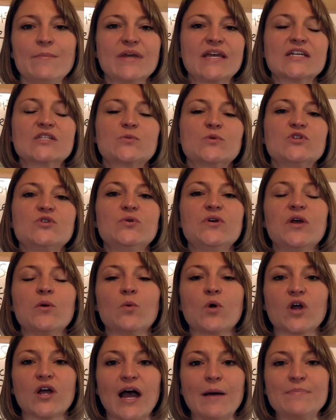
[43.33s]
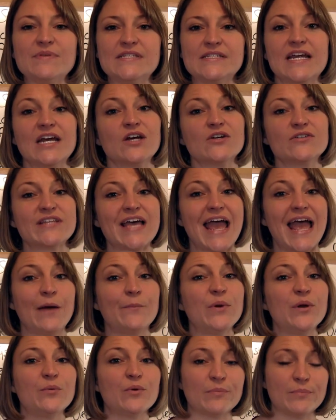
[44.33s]
because we're doing work upstairs
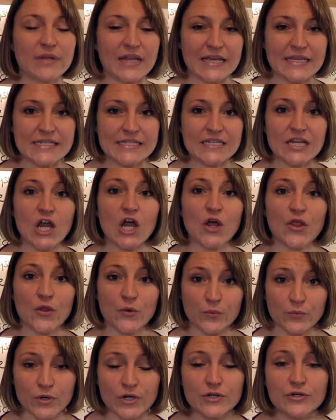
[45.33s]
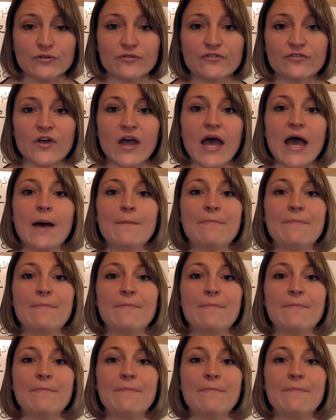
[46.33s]
and we replaced the roof,